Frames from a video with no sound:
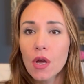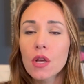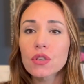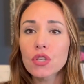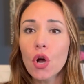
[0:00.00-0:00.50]

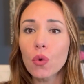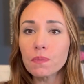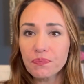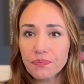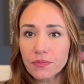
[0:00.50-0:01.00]
So
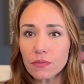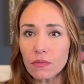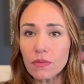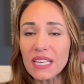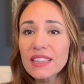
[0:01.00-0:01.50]

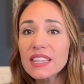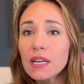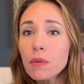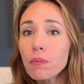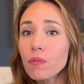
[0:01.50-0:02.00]

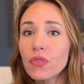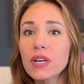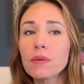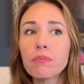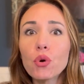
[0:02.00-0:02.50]

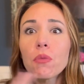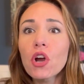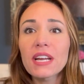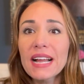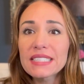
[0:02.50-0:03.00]
the bull
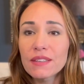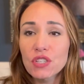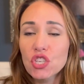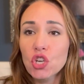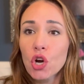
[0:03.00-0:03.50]
market hasn't even
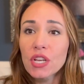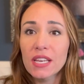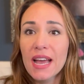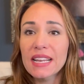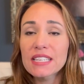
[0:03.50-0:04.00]
started
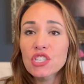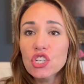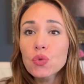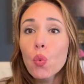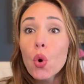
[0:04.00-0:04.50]
yet. It's
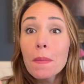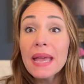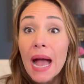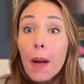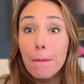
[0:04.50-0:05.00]
just
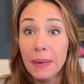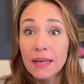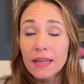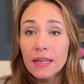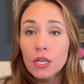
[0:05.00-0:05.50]
warming up.
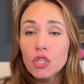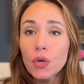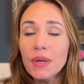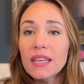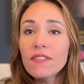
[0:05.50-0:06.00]

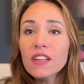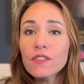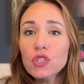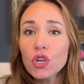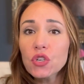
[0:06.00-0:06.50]
So even if
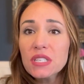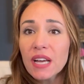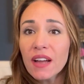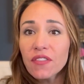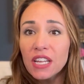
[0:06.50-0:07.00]
you start
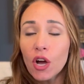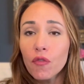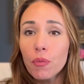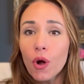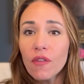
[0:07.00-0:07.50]
siphoning
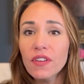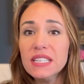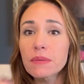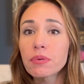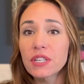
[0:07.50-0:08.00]
off
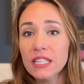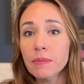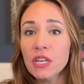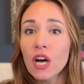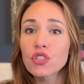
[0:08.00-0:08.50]
profits and putting them
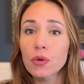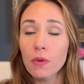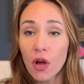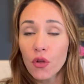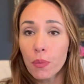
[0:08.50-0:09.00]
in
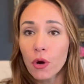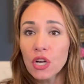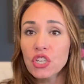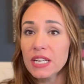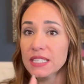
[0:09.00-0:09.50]
other
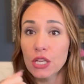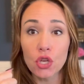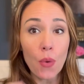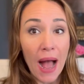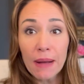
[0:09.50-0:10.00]
projects that
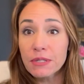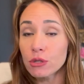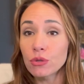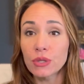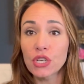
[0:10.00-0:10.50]
you
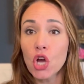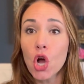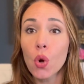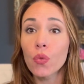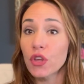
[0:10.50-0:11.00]
absolutely
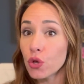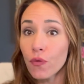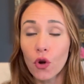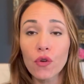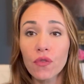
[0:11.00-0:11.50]
know that
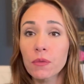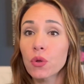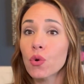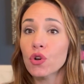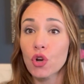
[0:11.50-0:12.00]
you've heard from the
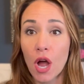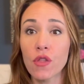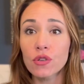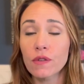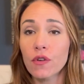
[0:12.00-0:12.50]
Lord or
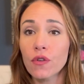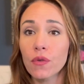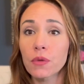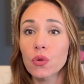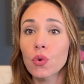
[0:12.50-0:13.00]
others have heard
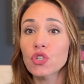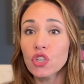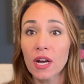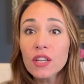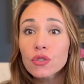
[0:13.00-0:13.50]
from the Lord,
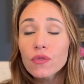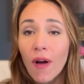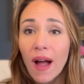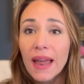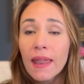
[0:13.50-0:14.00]
you're going to do
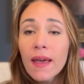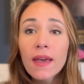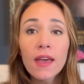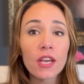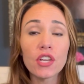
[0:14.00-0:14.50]
fine.
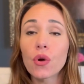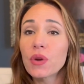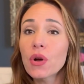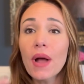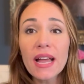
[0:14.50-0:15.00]
We know
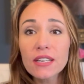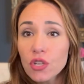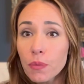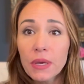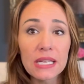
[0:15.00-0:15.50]

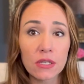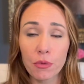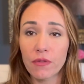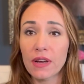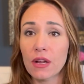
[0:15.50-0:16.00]
XRP is a
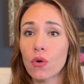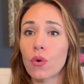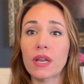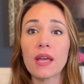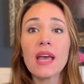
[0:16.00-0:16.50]
prophetic
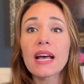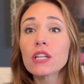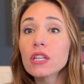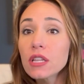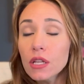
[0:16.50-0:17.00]
coin.
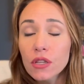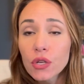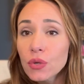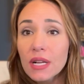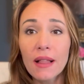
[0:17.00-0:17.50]

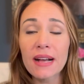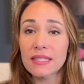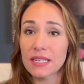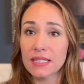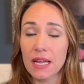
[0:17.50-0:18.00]
Luna
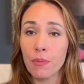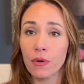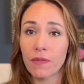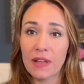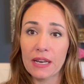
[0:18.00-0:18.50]
Classic's a
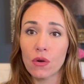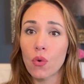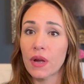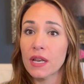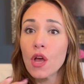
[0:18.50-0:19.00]
prophetic
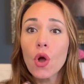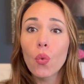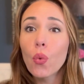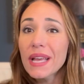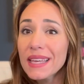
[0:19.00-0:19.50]
coin.
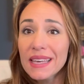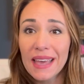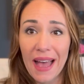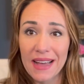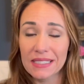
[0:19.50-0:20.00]

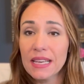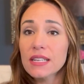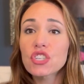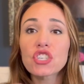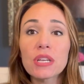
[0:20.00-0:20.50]
WikiCat.
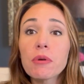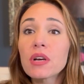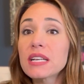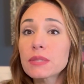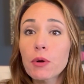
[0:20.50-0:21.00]

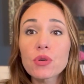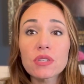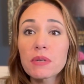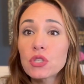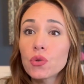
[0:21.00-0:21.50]
Shiba is supposed
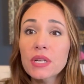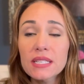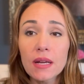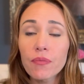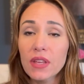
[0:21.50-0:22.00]
to be doing
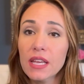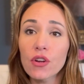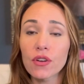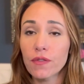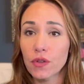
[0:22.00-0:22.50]
something
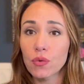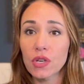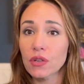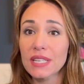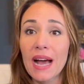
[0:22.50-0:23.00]
here in a few
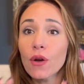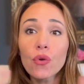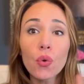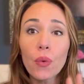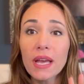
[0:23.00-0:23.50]
years. I don't
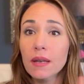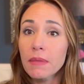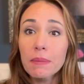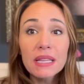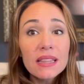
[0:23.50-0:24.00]
know when.
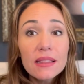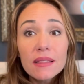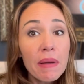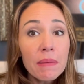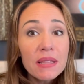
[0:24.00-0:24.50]
Maybe
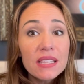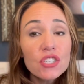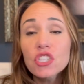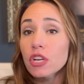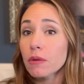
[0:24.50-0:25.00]

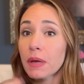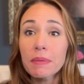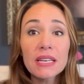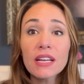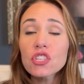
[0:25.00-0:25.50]
this year.
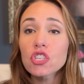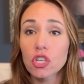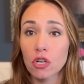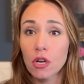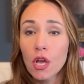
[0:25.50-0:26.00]
Maybe next
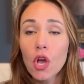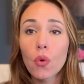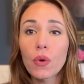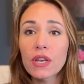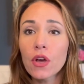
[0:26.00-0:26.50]
year.
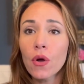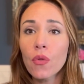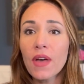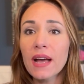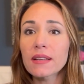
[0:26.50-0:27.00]
We know
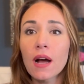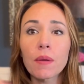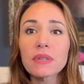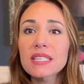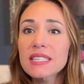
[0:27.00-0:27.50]

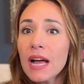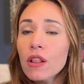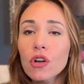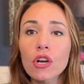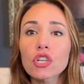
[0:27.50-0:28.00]
that
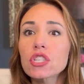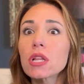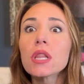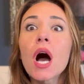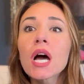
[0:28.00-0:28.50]
Stellar,
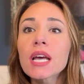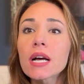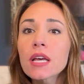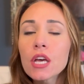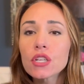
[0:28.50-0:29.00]

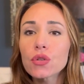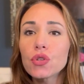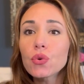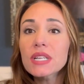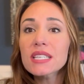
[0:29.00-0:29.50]
Solana. So
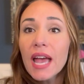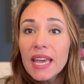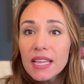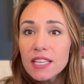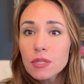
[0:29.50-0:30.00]
you could
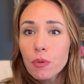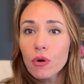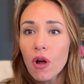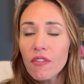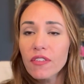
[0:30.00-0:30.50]
take these
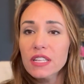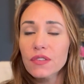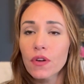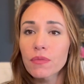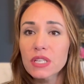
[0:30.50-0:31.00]
profits
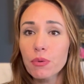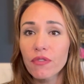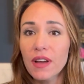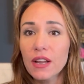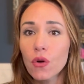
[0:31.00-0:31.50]
from these
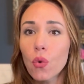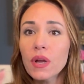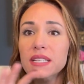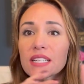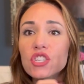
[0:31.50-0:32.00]
prophetic
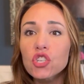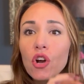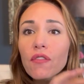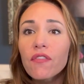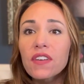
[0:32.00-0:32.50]
coins and
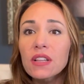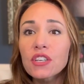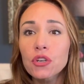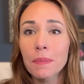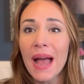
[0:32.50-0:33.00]
start
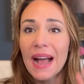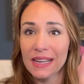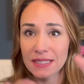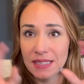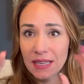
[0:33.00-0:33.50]
filling your
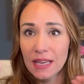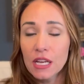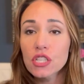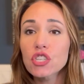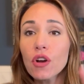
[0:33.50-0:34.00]
bags.
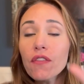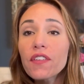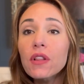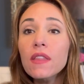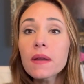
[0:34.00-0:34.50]
Start
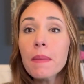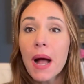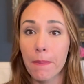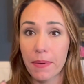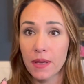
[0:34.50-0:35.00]
filling them up.